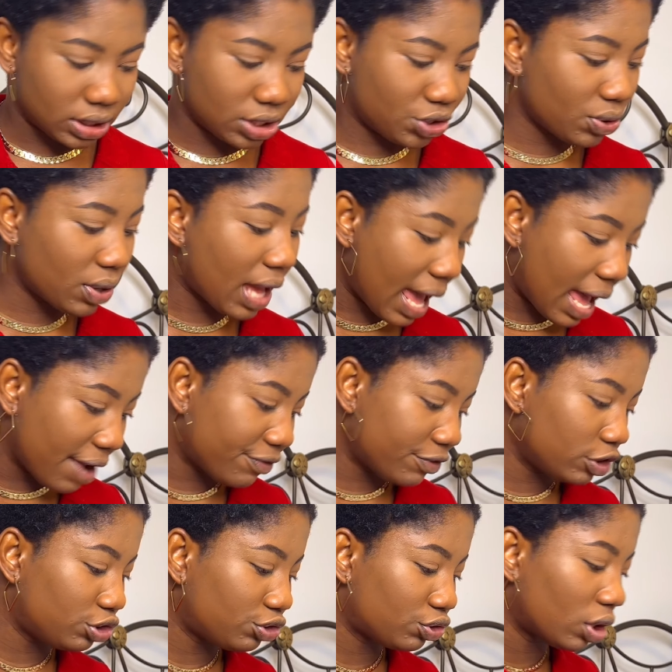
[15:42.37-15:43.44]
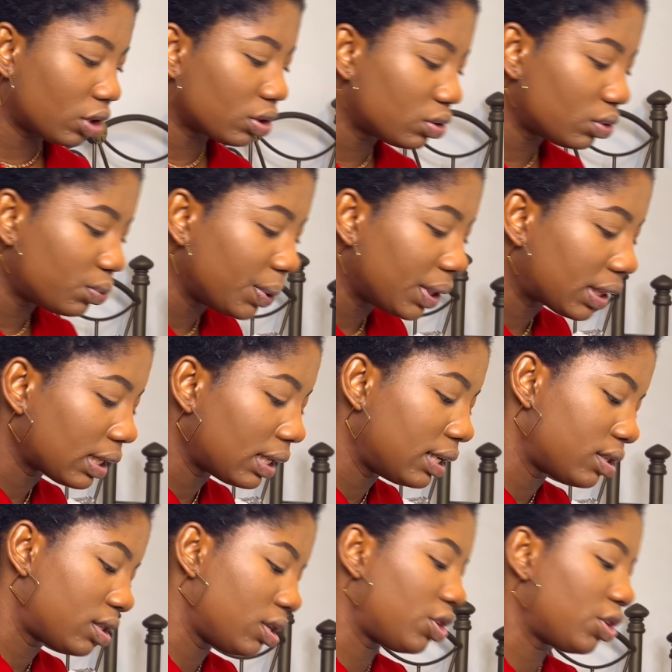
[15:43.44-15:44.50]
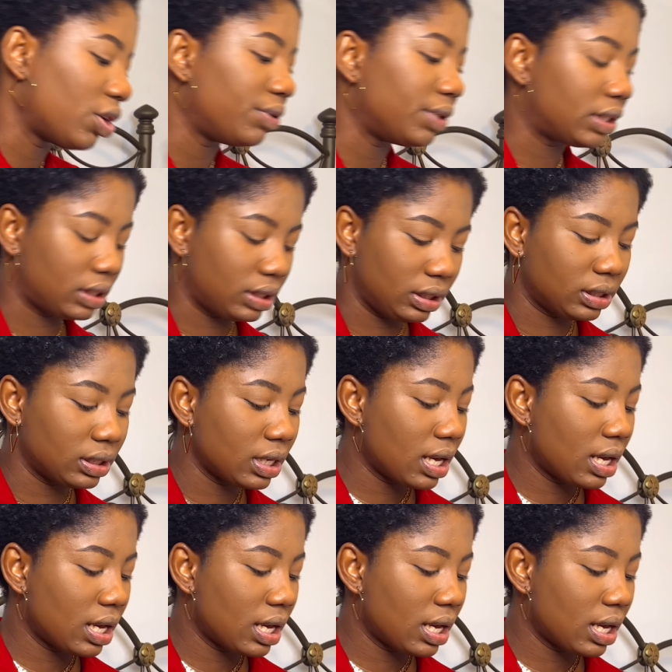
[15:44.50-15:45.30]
Did you ever struggle with insecurities?